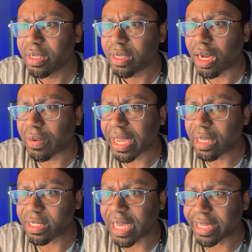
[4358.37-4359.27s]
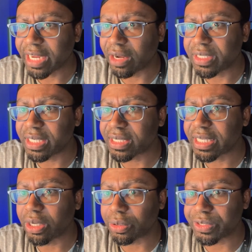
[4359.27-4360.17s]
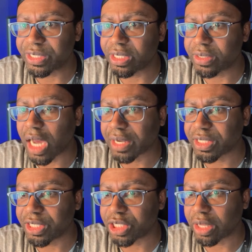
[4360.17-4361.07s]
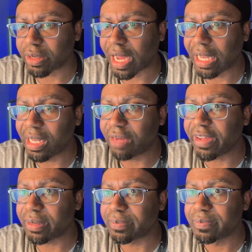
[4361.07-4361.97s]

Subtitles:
Okay, looks like the Tennessee notaries are still talking to each other. I love it.